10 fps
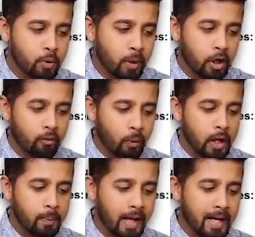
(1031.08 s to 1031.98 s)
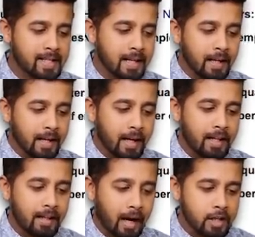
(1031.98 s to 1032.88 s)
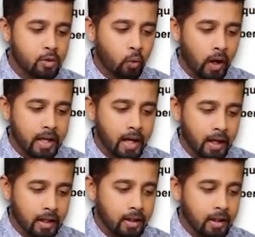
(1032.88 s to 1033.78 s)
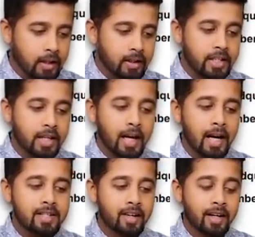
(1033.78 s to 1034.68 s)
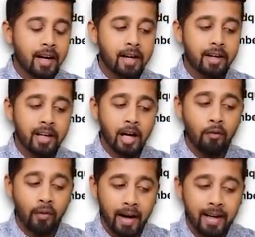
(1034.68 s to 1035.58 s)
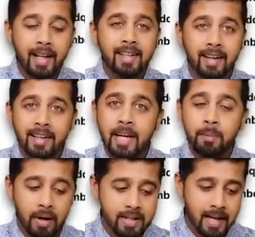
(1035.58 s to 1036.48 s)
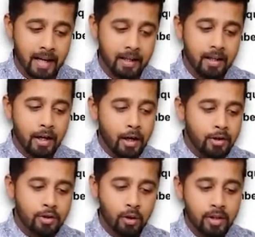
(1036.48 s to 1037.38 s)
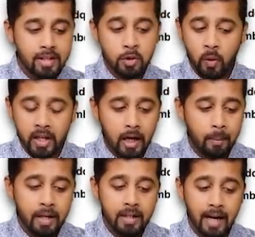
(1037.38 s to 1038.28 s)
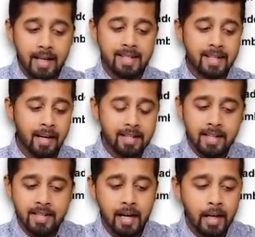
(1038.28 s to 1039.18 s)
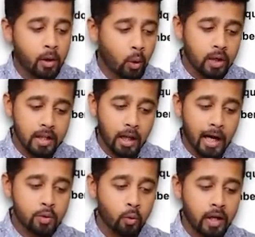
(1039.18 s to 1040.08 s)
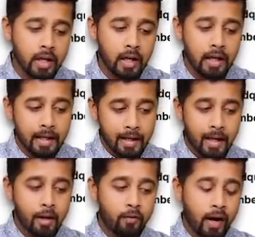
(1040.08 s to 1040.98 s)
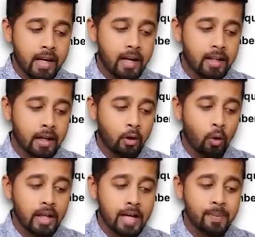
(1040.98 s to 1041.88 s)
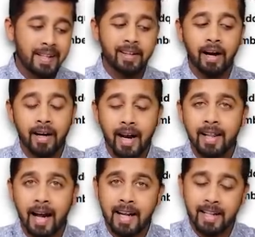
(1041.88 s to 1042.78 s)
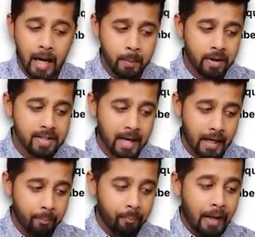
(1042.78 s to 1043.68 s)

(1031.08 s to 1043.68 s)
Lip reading: movement of Polyplex in last 1 year, the share has generated a return of 113%. So this is one company that has consistently grown in last 1 year. In 5 years, the growth has been 399%.